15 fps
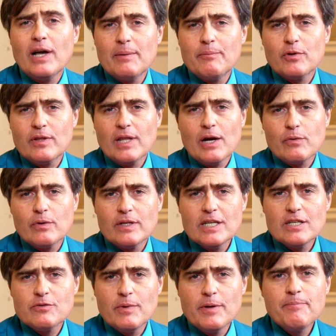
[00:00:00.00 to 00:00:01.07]

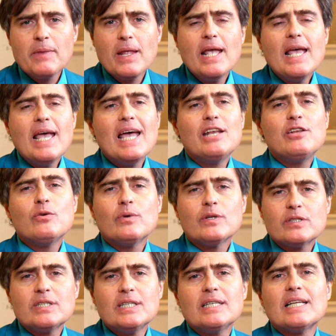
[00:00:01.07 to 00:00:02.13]
hypothyroidism, and you will
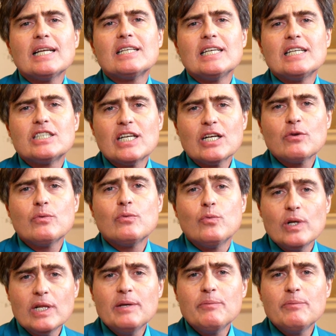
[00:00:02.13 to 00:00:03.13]
see that they generally will